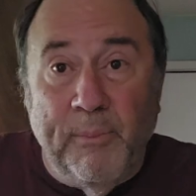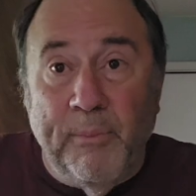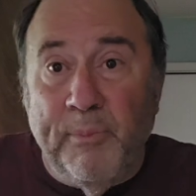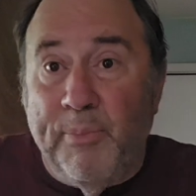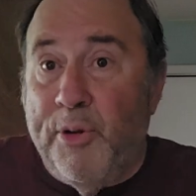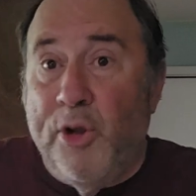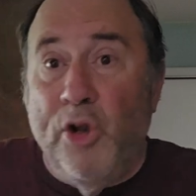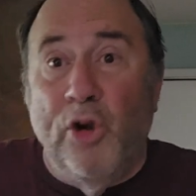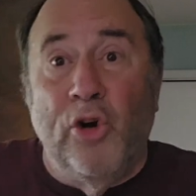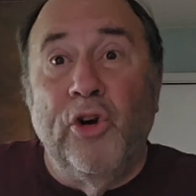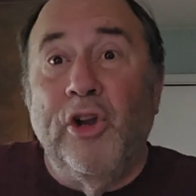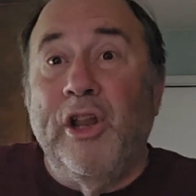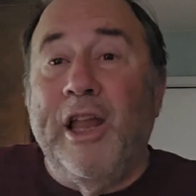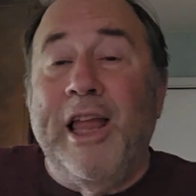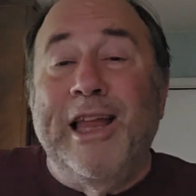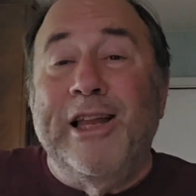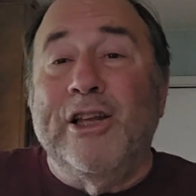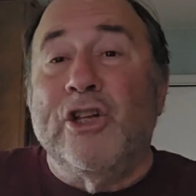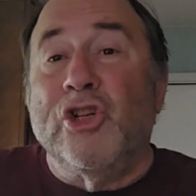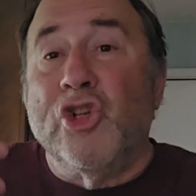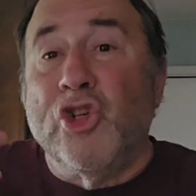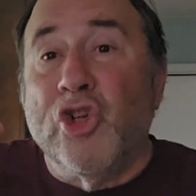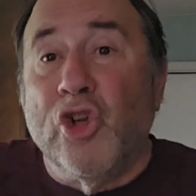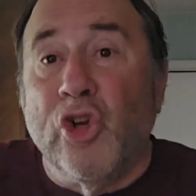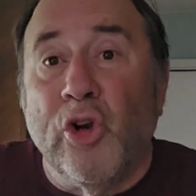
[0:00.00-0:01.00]
pure cane
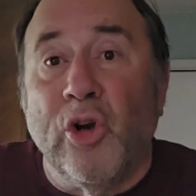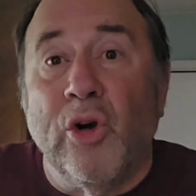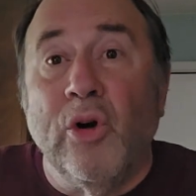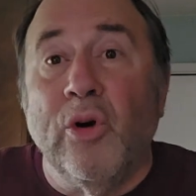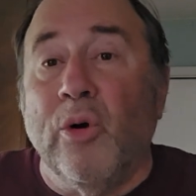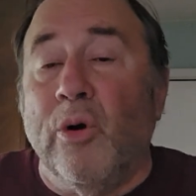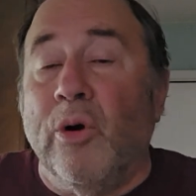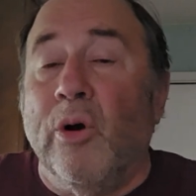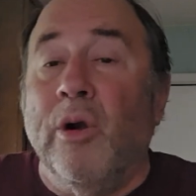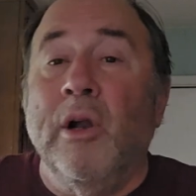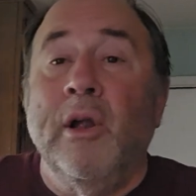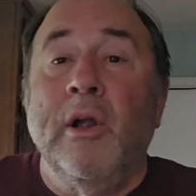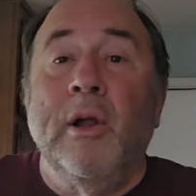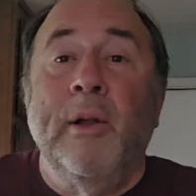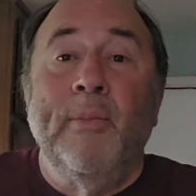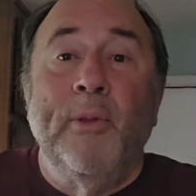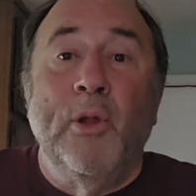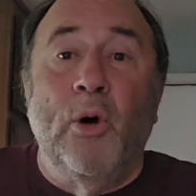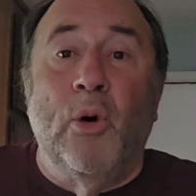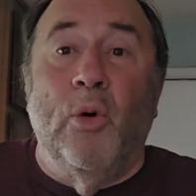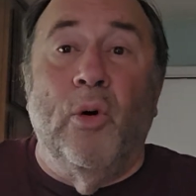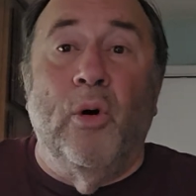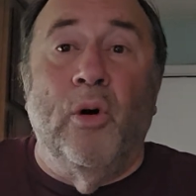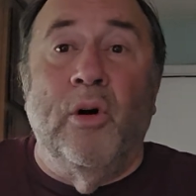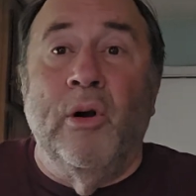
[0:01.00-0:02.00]
sugar
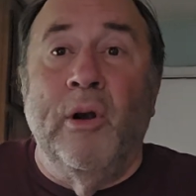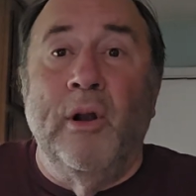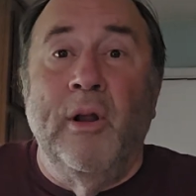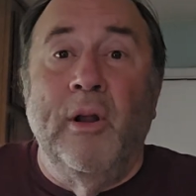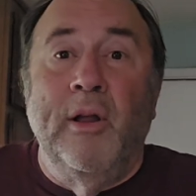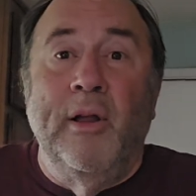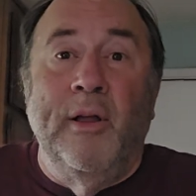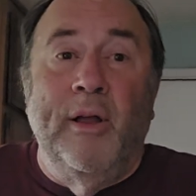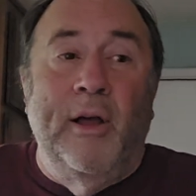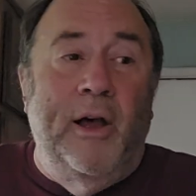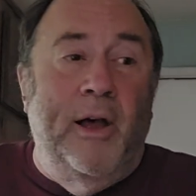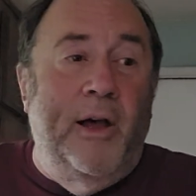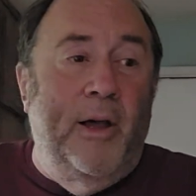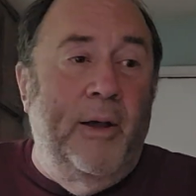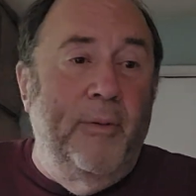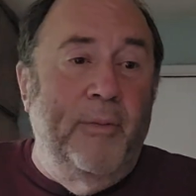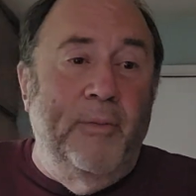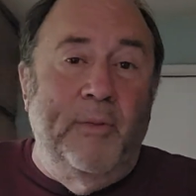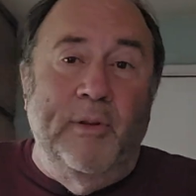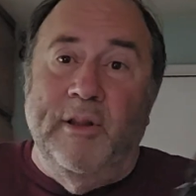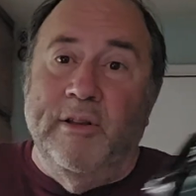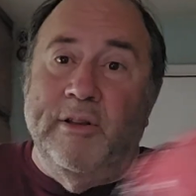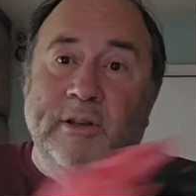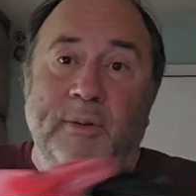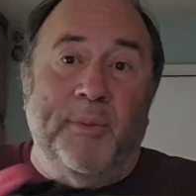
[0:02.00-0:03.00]
or
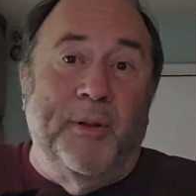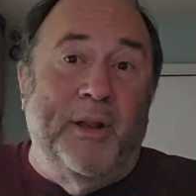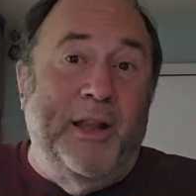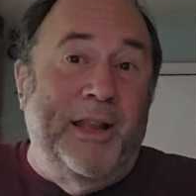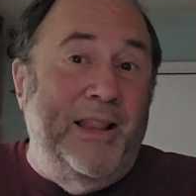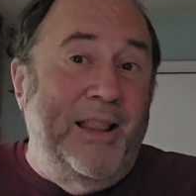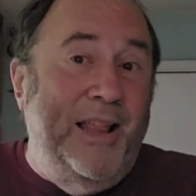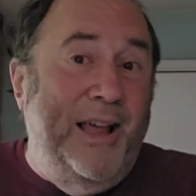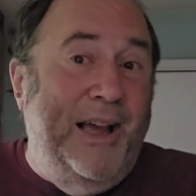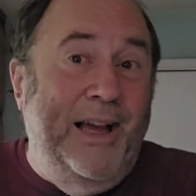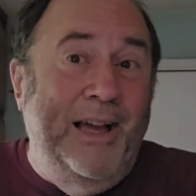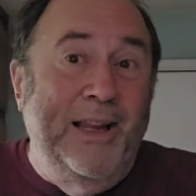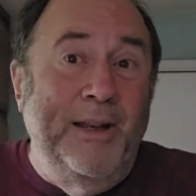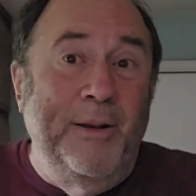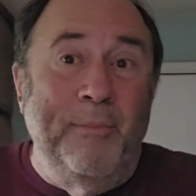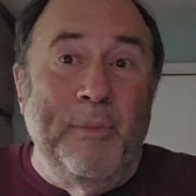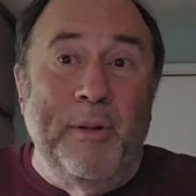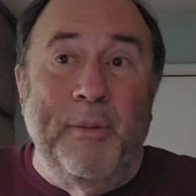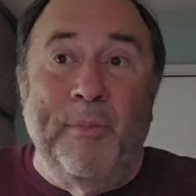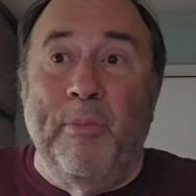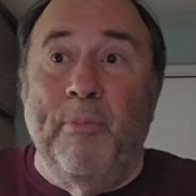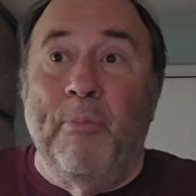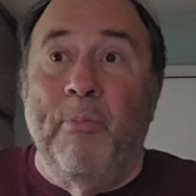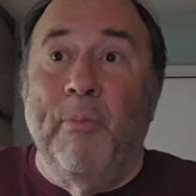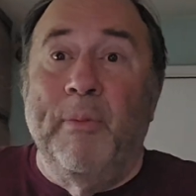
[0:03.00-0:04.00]
something like that?
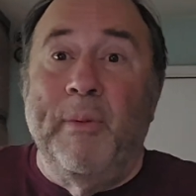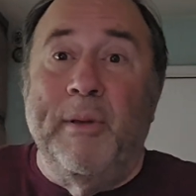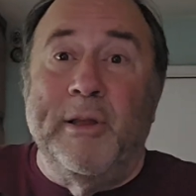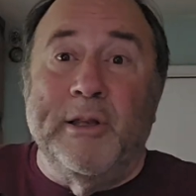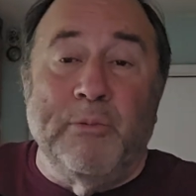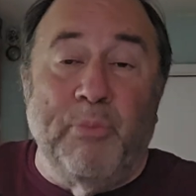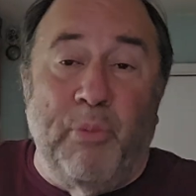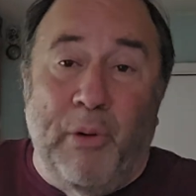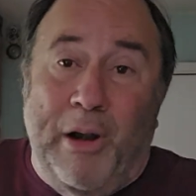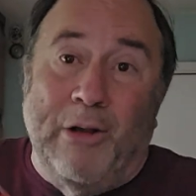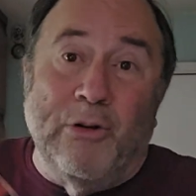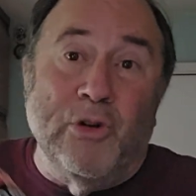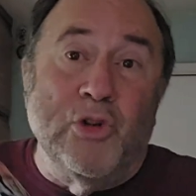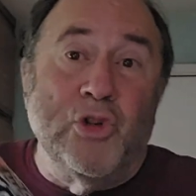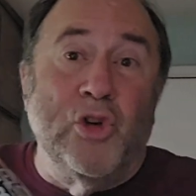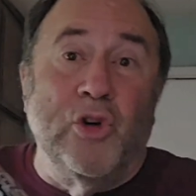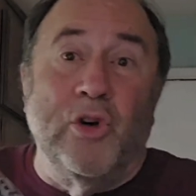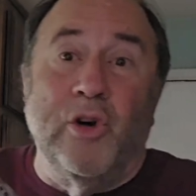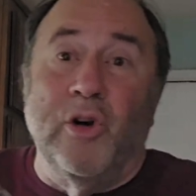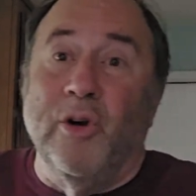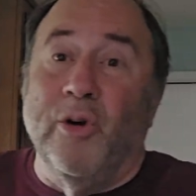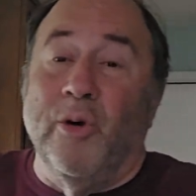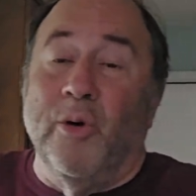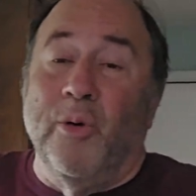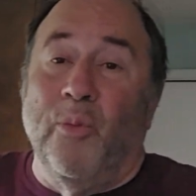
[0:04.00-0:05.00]
Maybe it's brown
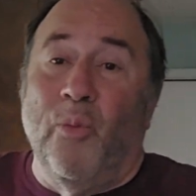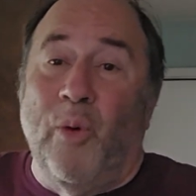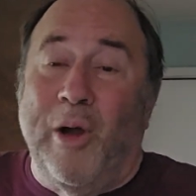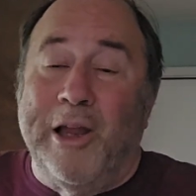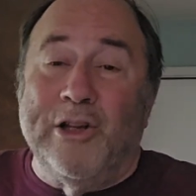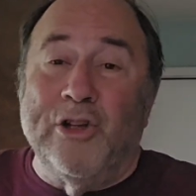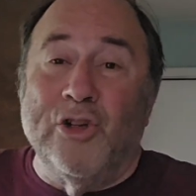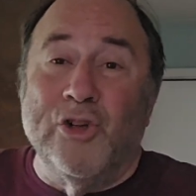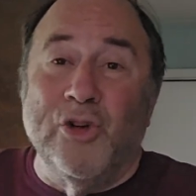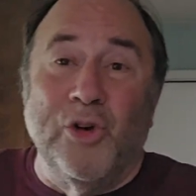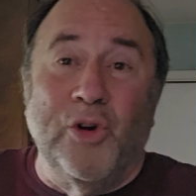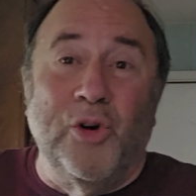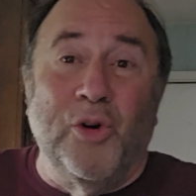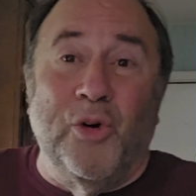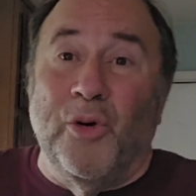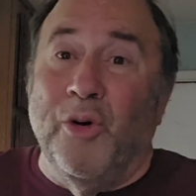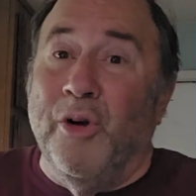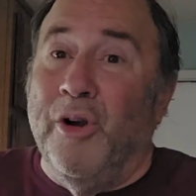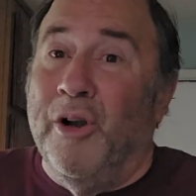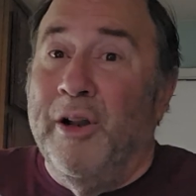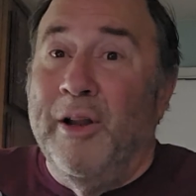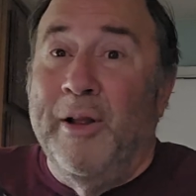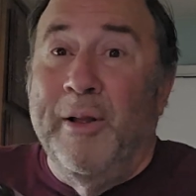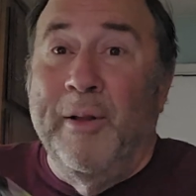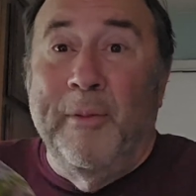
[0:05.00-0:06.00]
sugar or white sugar
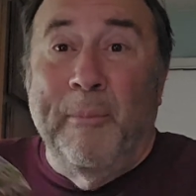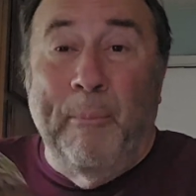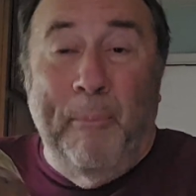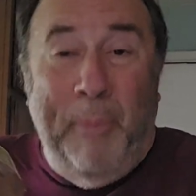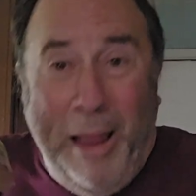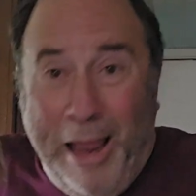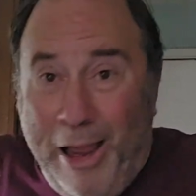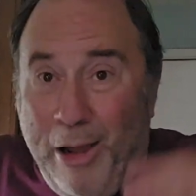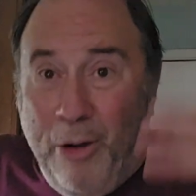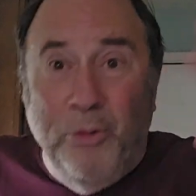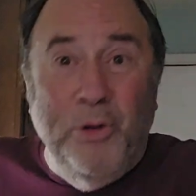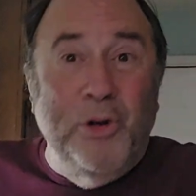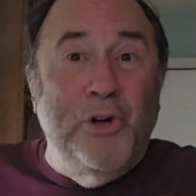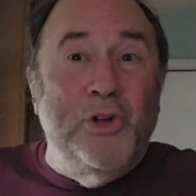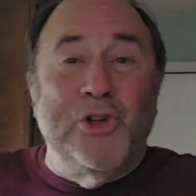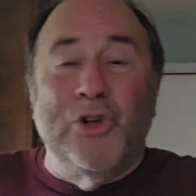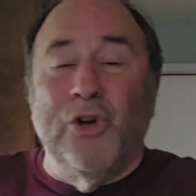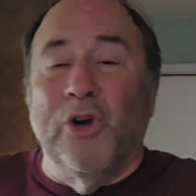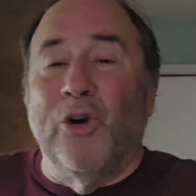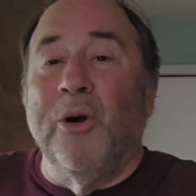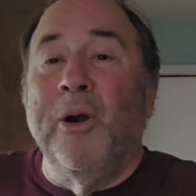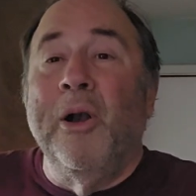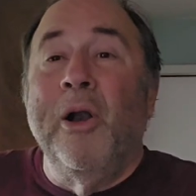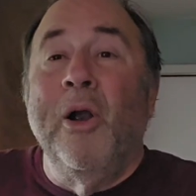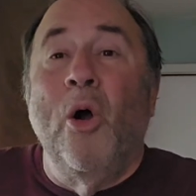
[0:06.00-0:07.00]
or powdered
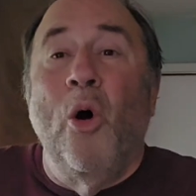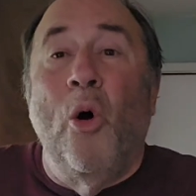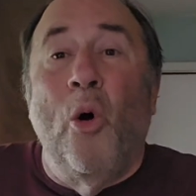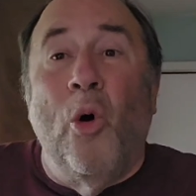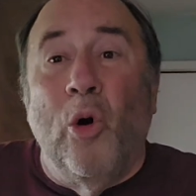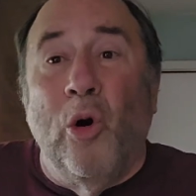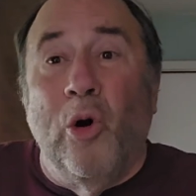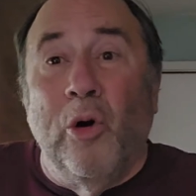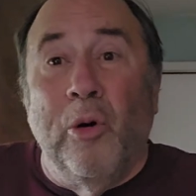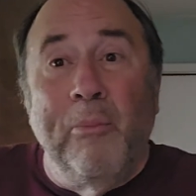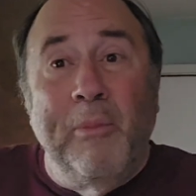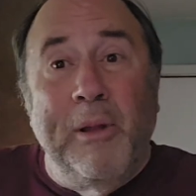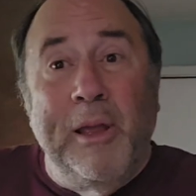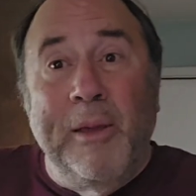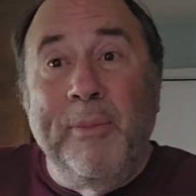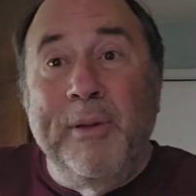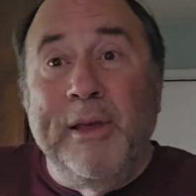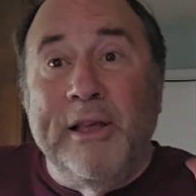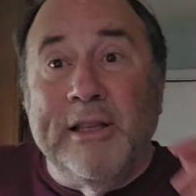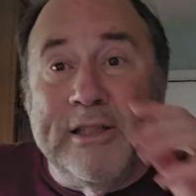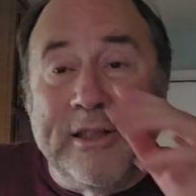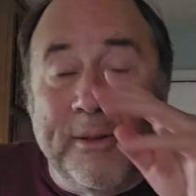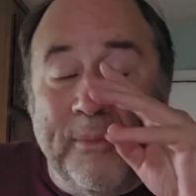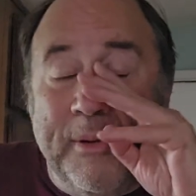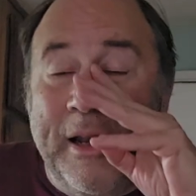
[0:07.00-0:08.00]
sugar, or maybe
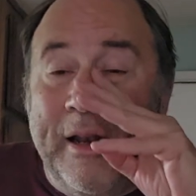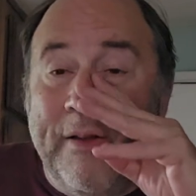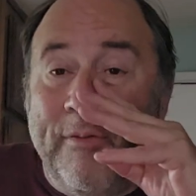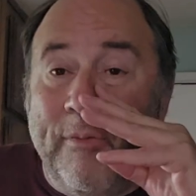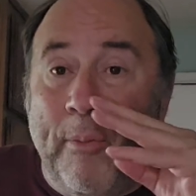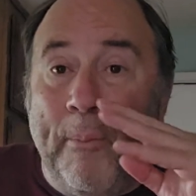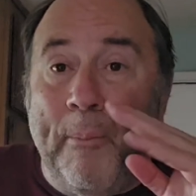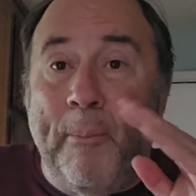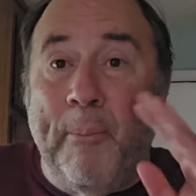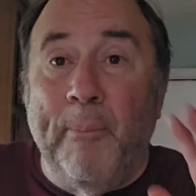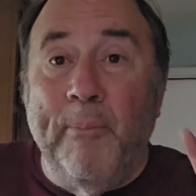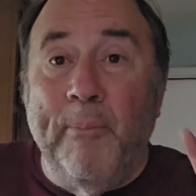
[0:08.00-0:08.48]
it's some kind of